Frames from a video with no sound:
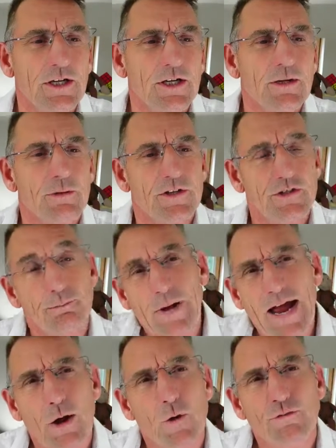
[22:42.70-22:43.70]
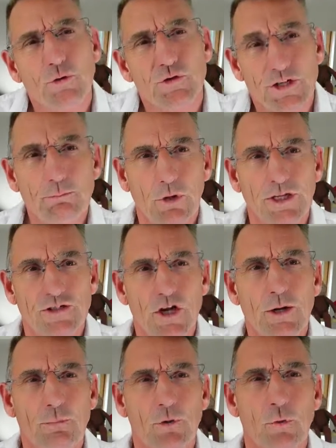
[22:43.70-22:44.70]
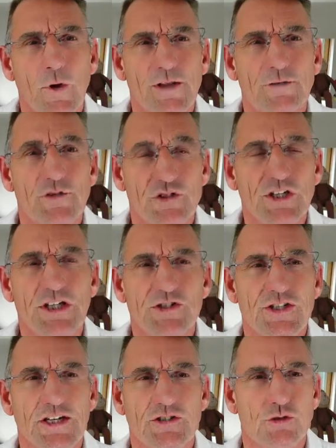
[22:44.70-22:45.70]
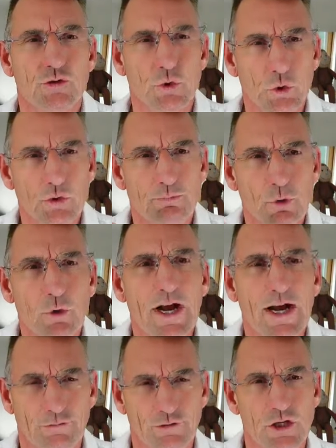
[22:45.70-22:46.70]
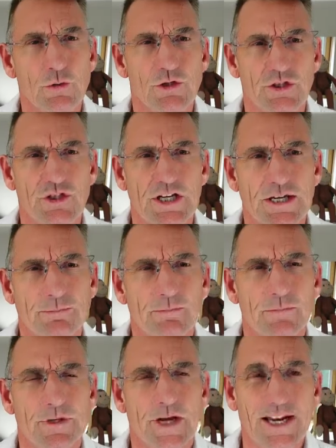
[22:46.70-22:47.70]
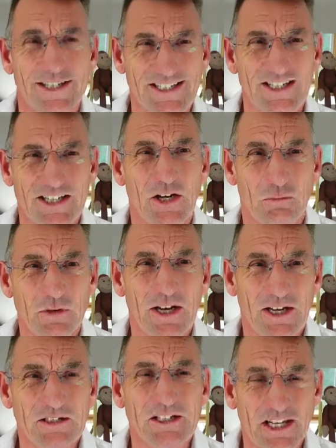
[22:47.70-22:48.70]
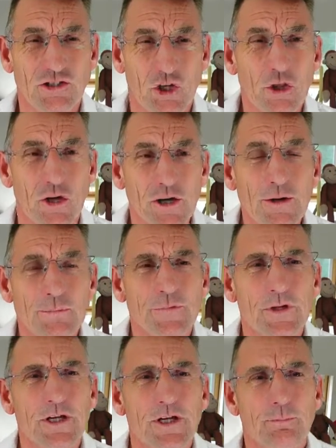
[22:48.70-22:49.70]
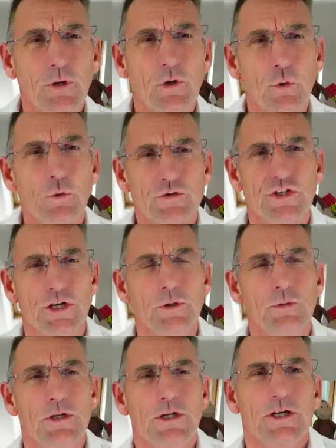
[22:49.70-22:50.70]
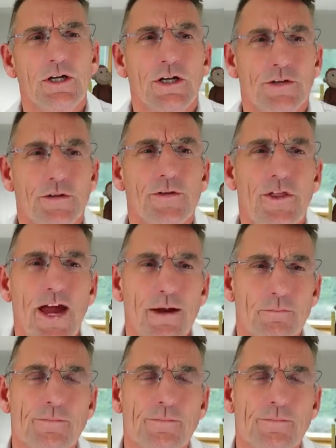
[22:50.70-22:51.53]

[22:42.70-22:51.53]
It's a powerful, simple example where the facilitator draws more out of you as a team and each other, but also that